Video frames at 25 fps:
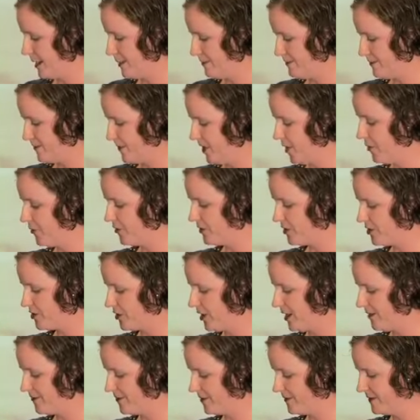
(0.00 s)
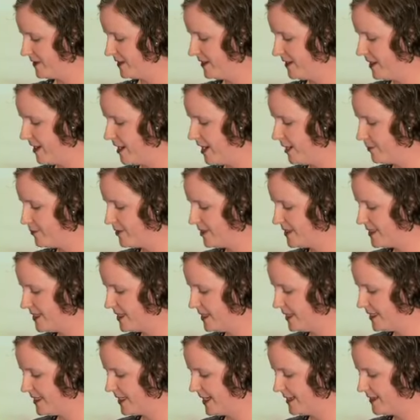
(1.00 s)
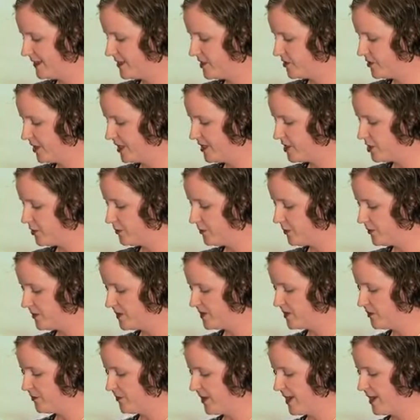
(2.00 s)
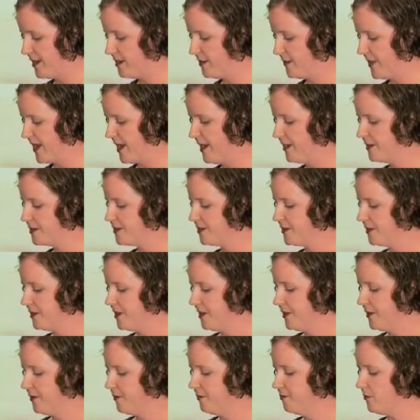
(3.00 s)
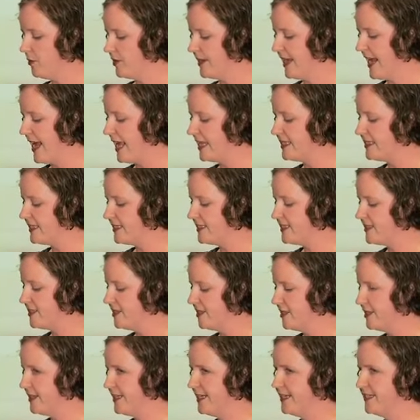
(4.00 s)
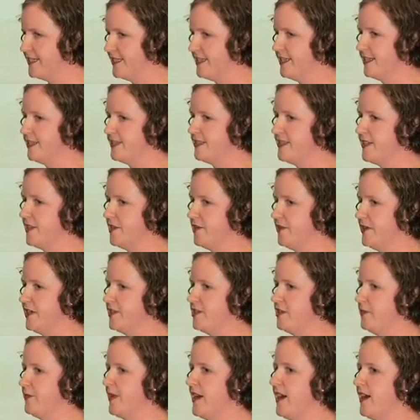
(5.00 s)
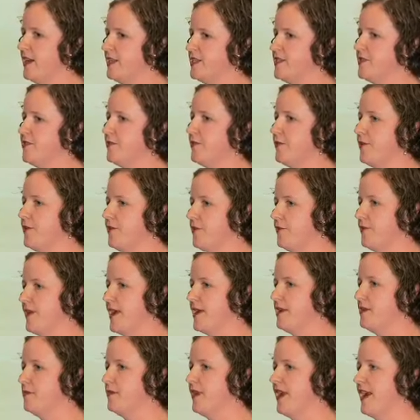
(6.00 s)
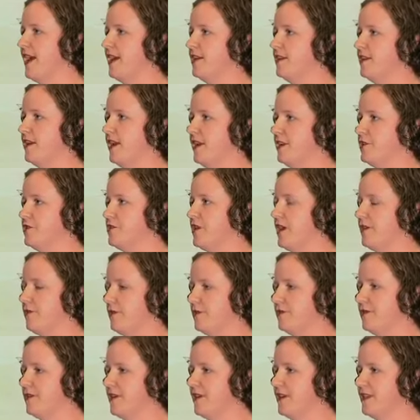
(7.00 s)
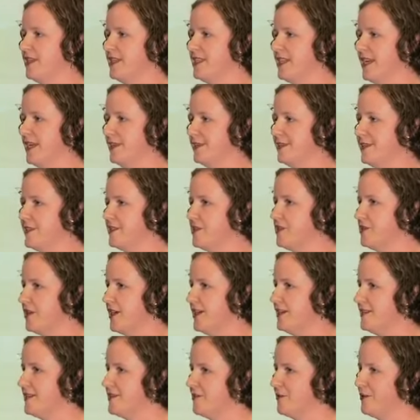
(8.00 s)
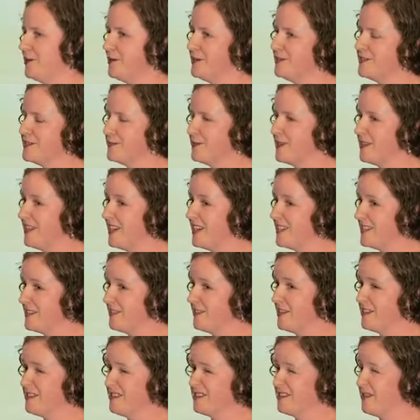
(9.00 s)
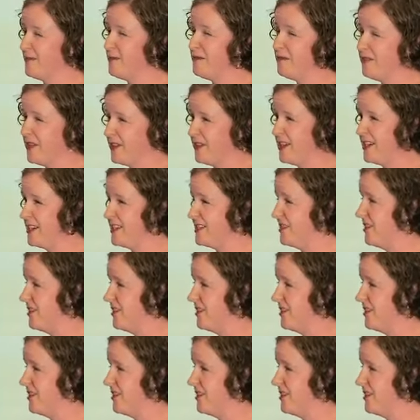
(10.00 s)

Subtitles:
you're the driver of the car proceeding down the street towards the roundabout. What hazards do you need to consider as you pass through the roundabout and travel further down the street? So I'm going to use my laser light because I'm very